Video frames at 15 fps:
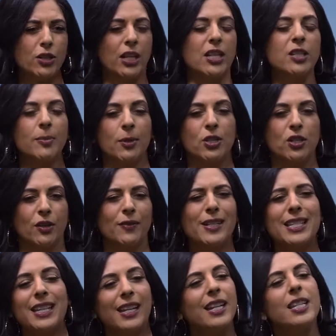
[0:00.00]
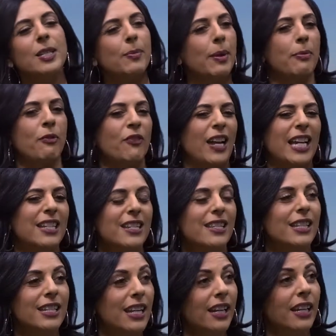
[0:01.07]
customer service that needs to be provided to
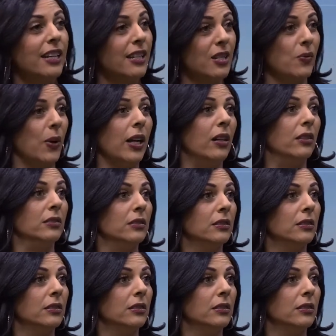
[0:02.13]
the tenant as well.